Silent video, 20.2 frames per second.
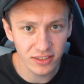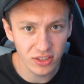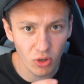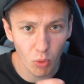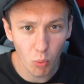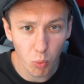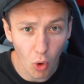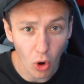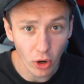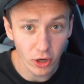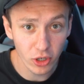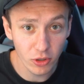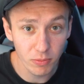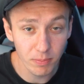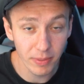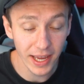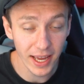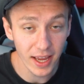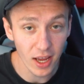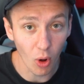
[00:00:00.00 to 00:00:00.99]
as to what
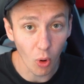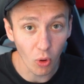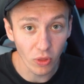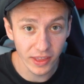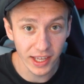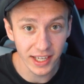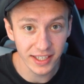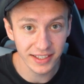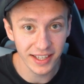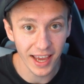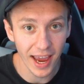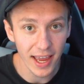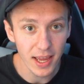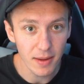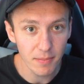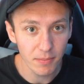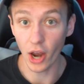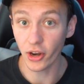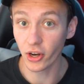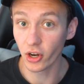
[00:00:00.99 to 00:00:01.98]
could be on this
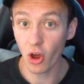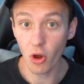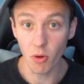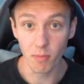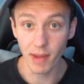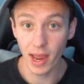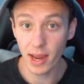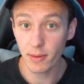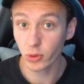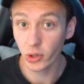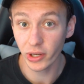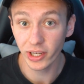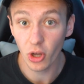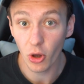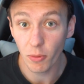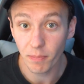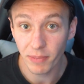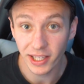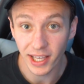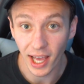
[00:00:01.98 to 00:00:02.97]
tape. I don't know, maybe we
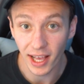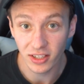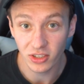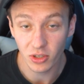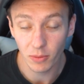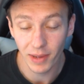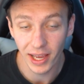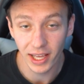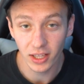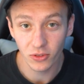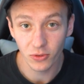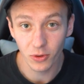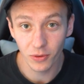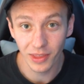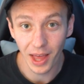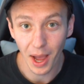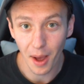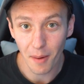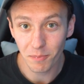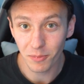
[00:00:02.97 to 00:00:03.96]
could be getting some hints
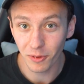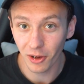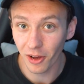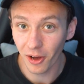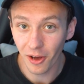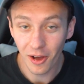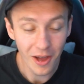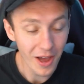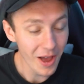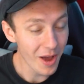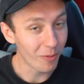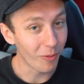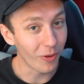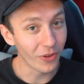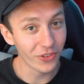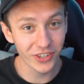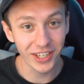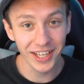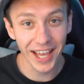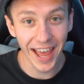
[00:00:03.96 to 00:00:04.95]
from that, but
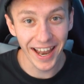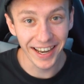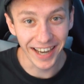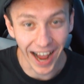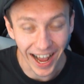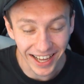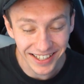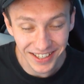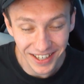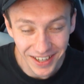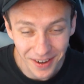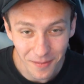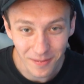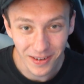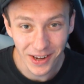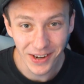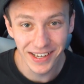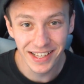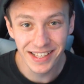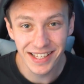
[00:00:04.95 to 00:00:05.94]
once again, as a
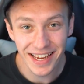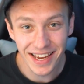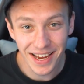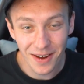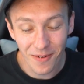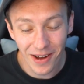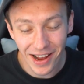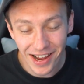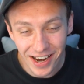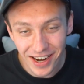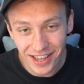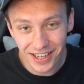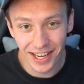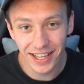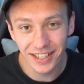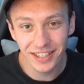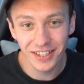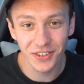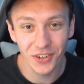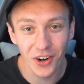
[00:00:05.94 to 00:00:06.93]
community, we're going to
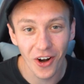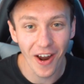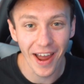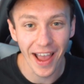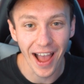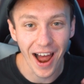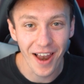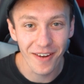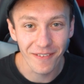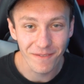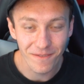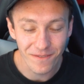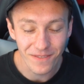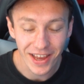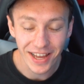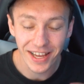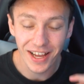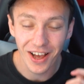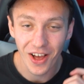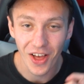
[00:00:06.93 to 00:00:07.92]
need to try and
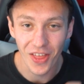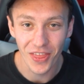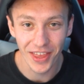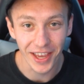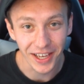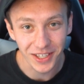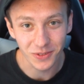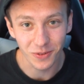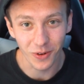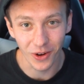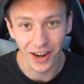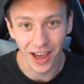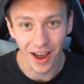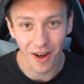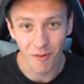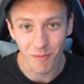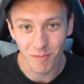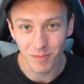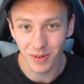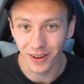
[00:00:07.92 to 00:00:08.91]
figure this one
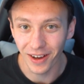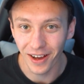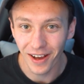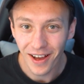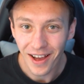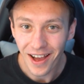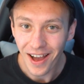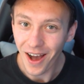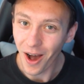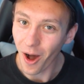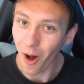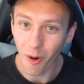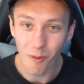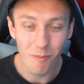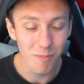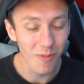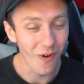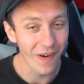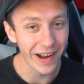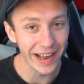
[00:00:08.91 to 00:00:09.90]
out. But oh
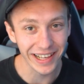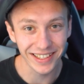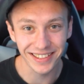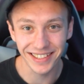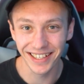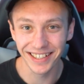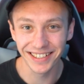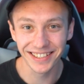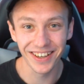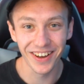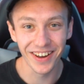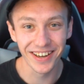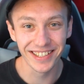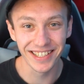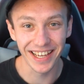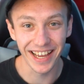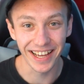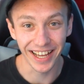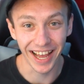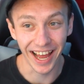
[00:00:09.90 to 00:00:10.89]
boy, it's
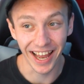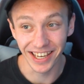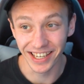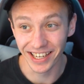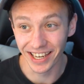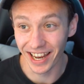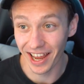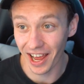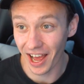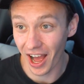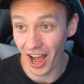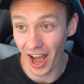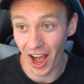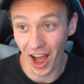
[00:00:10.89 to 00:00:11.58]
exciting and